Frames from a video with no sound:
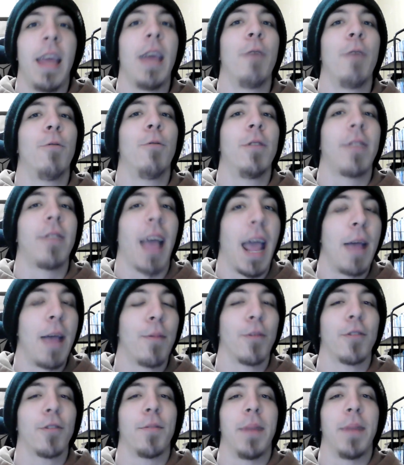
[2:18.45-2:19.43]
it was
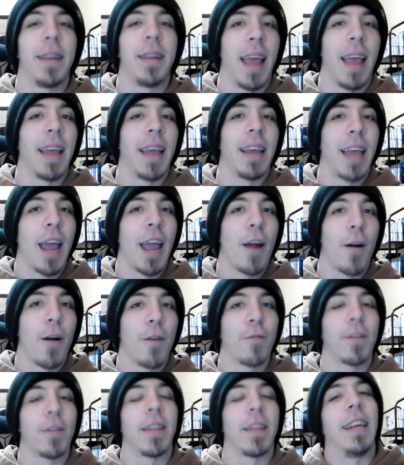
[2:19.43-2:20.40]
able to be taken care
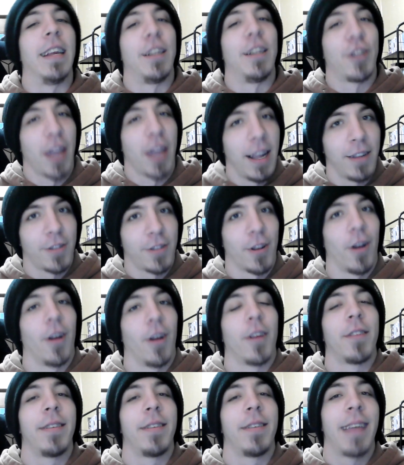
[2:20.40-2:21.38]
of with the heat chainsaw.